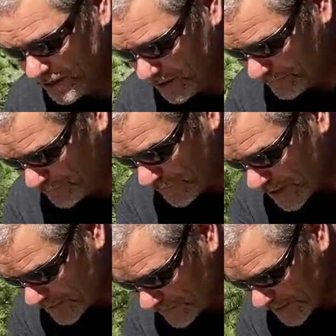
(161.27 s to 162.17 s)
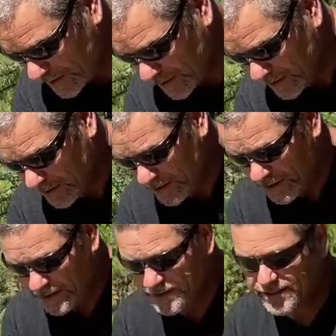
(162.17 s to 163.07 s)
in front of it
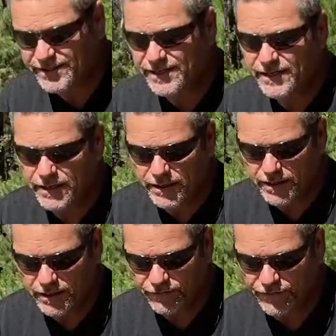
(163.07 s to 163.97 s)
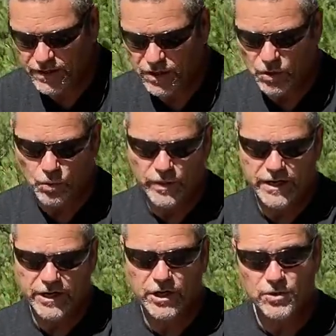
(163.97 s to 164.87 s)
to see if when
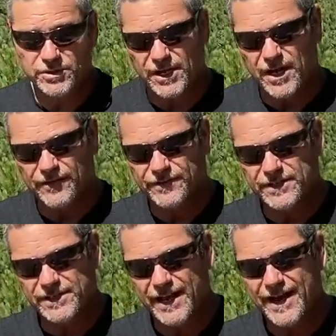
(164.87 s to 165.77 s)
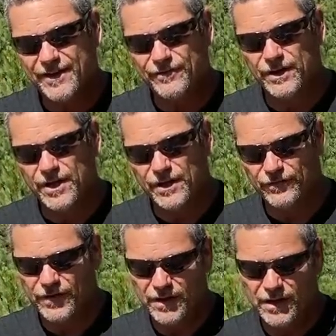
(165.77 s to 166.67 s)
it goes off, does it have
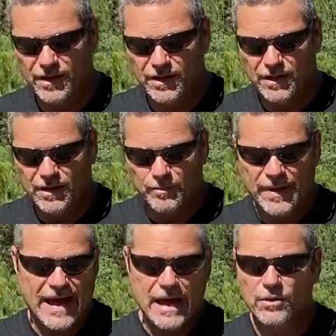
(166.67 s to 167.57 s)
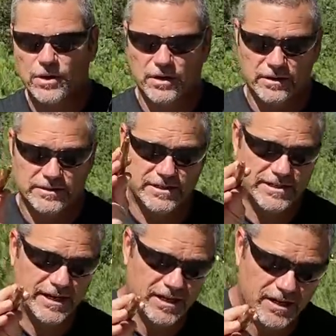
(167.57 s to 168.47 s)
enough power to
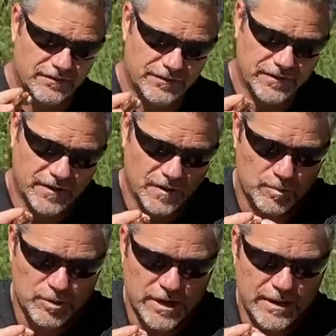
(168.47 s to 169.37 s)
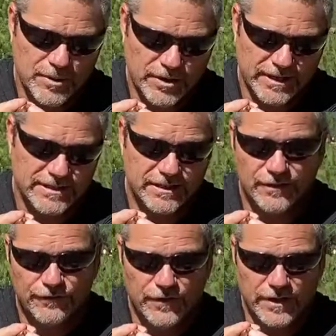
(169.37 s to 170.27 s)
set off the primer that's in the
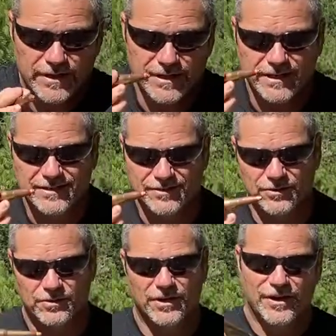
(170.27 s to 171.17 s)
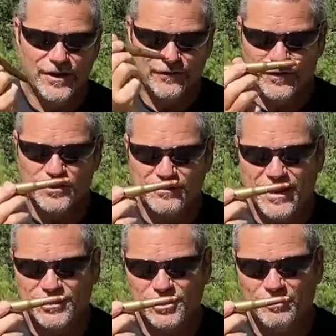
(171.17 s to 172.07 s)
front of these. So first
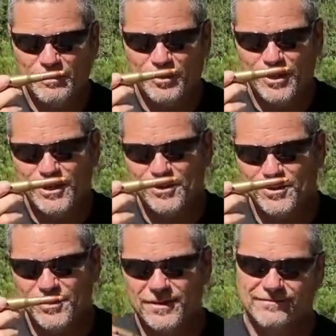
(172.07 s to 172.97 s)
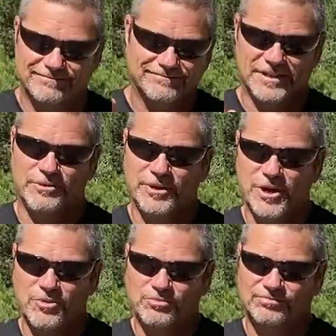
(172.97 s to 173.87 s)
round should be pretty cool. Here we
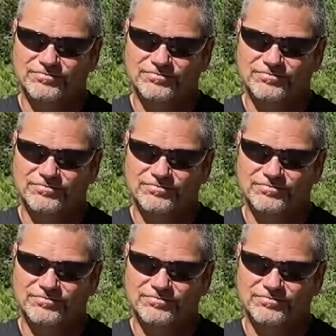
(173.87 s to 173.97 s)
go.